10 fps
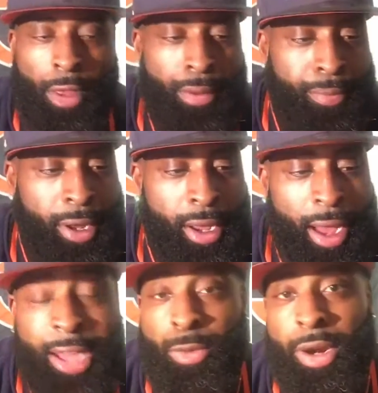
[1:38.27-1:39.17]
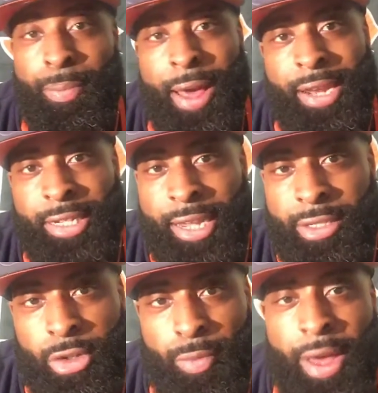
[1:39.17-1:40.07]
But I just want to
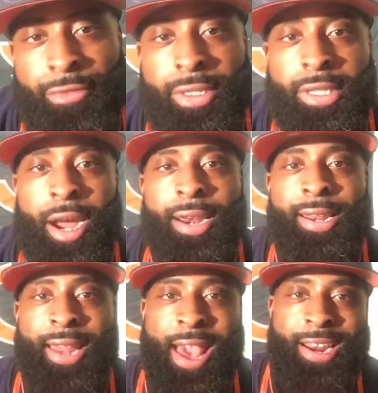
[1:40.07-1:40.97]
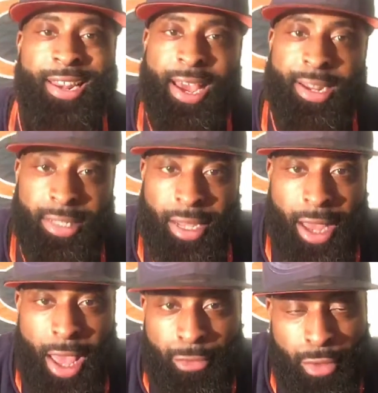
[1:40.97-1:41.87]
apologize too, man, for starting at 9 tonight instead
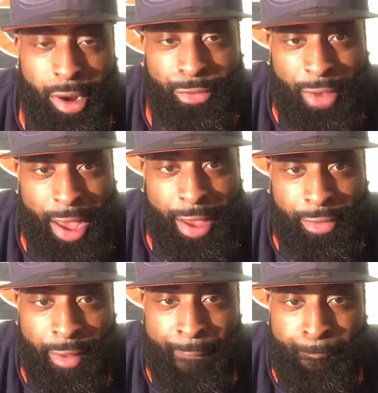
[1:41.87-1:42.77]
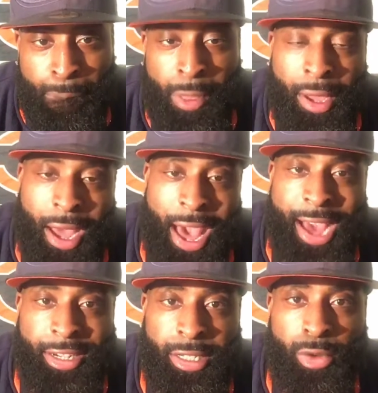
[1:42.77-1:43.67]
of 8:45. I
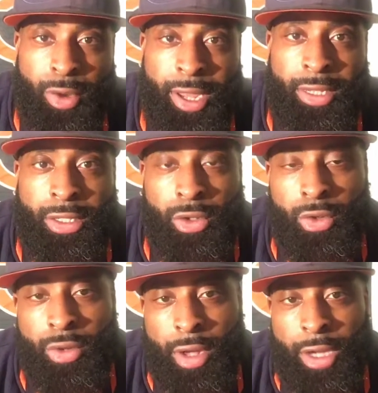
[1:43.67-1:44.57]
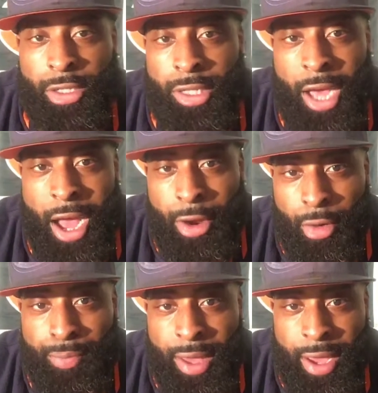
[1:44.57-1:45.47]
actually went to a
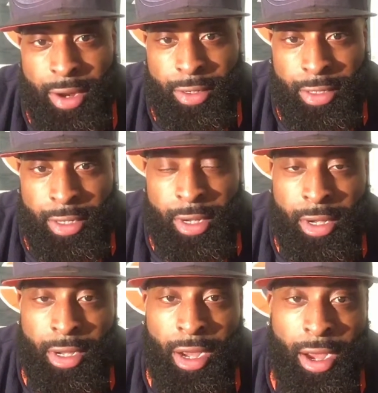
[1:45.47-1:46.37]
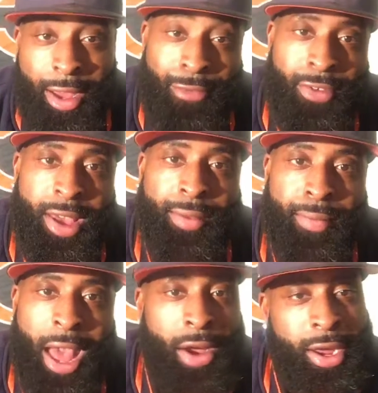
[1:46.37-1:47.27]
Chicago Bears event
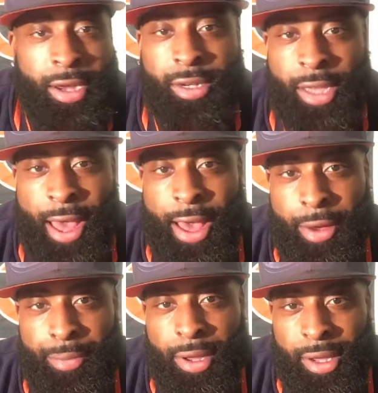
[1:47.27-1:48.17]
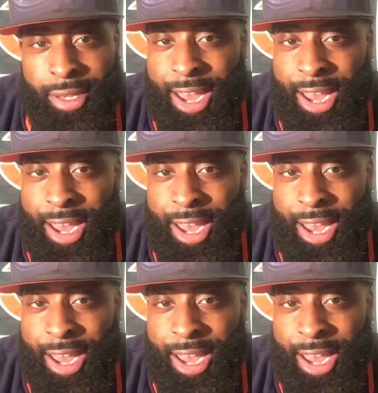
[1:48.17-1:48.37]
out here in DeKalb.